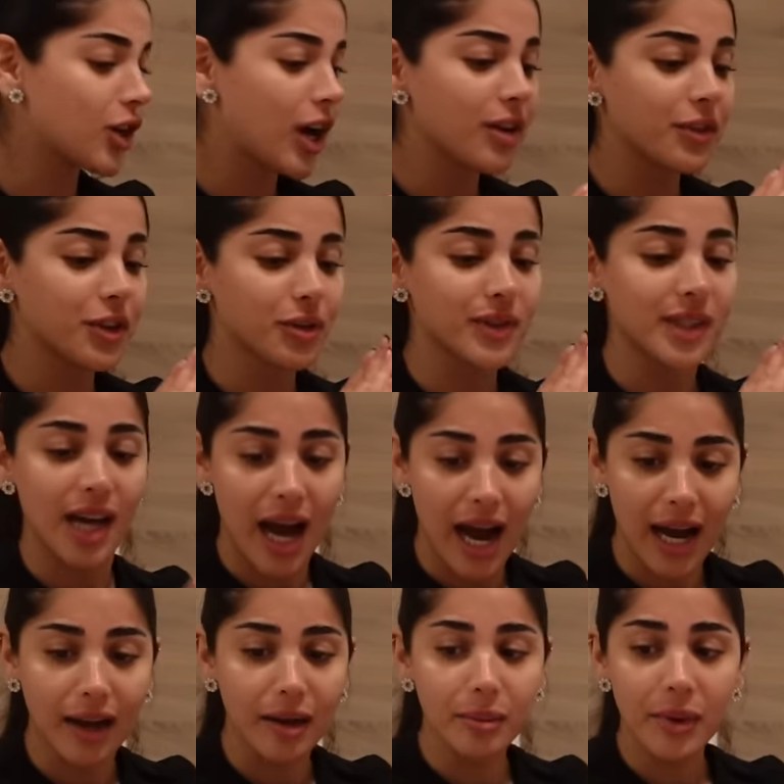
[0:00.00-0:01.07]
don't have enough
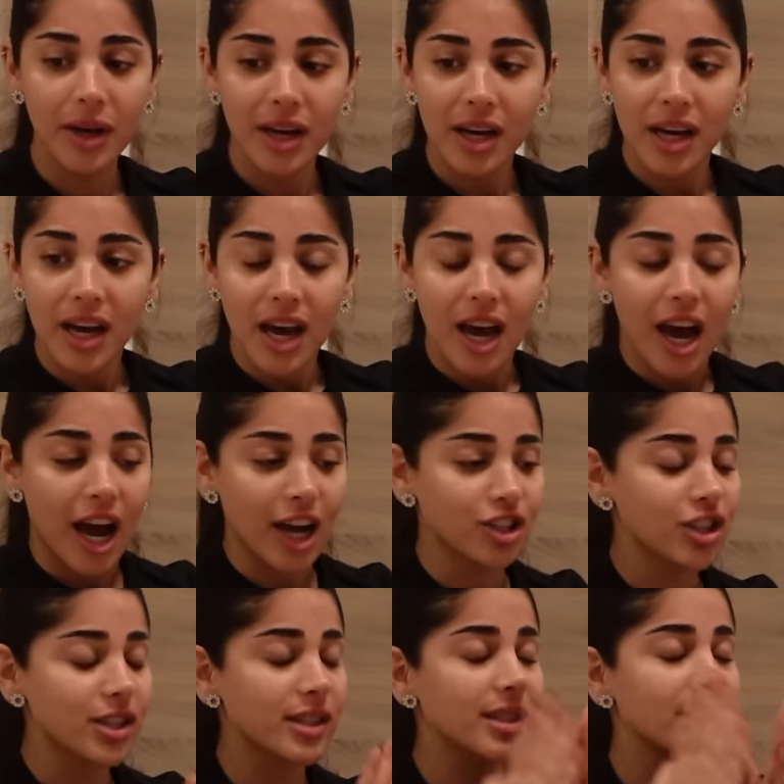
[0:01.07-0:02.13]
time. I
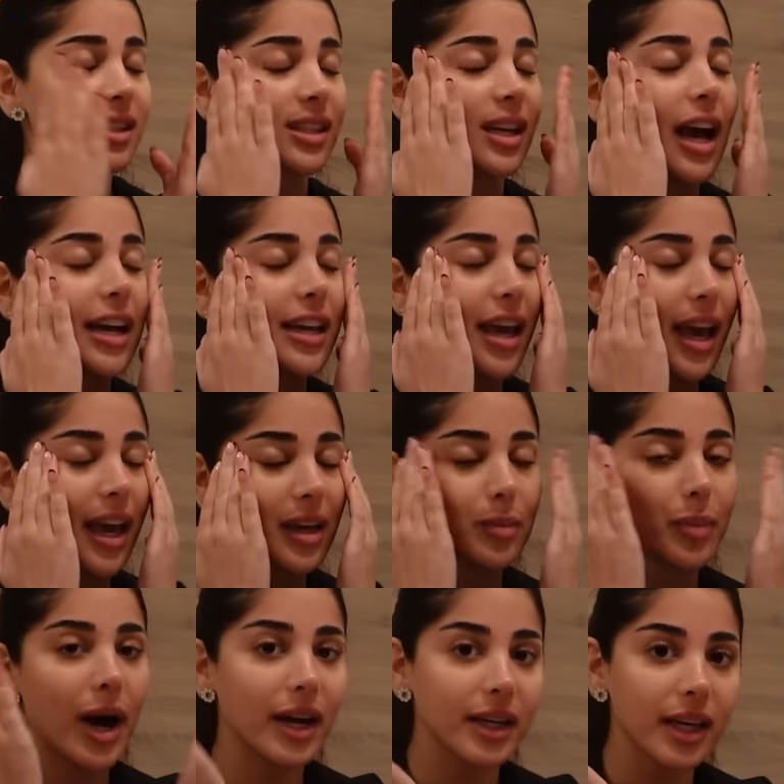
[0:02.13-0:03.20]

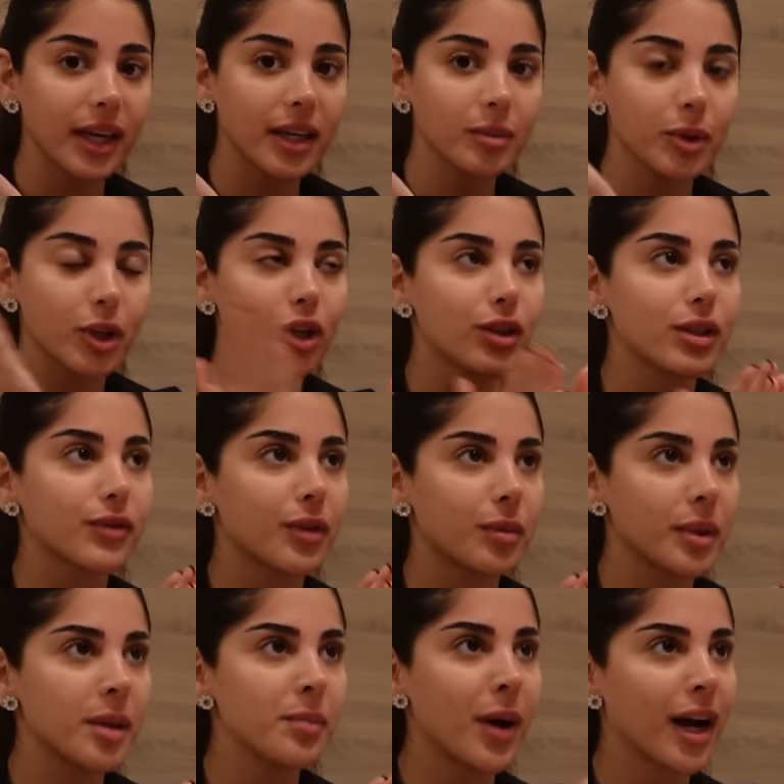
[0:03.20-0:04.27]
hate packing because for
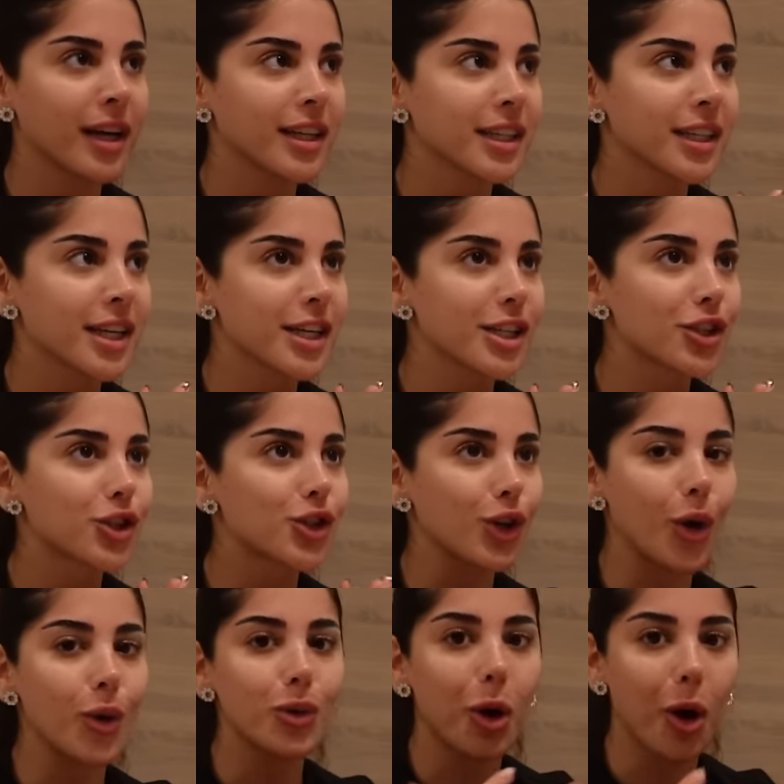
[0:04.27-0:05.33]
me, packing is
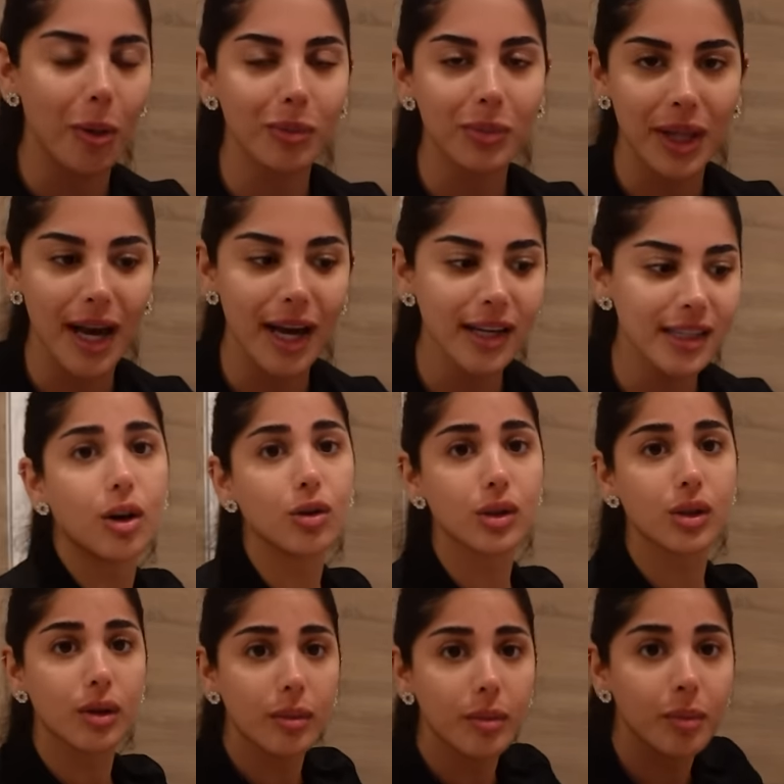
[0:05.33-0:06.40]
so complex.
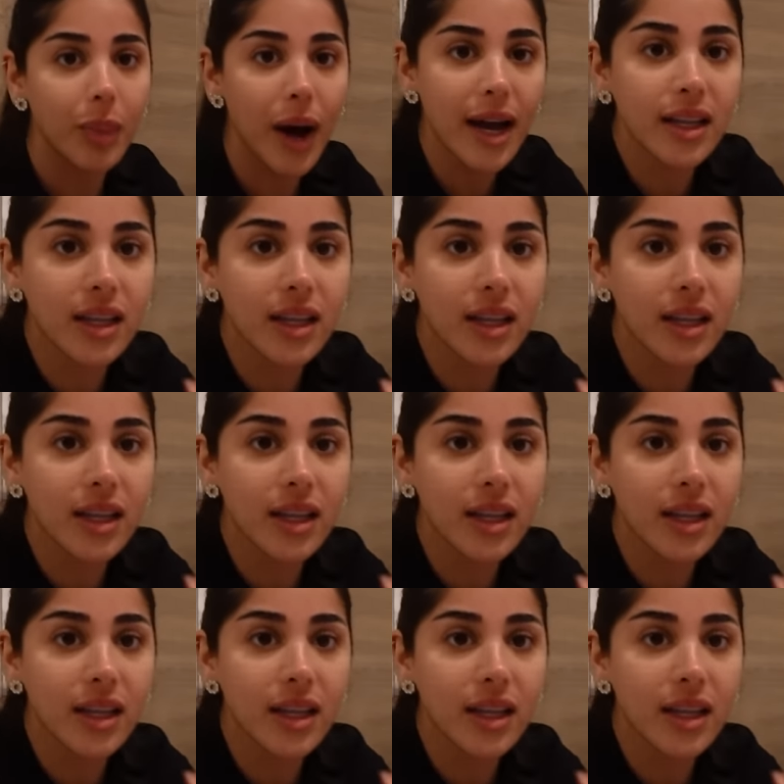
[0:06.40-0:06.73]
Also, by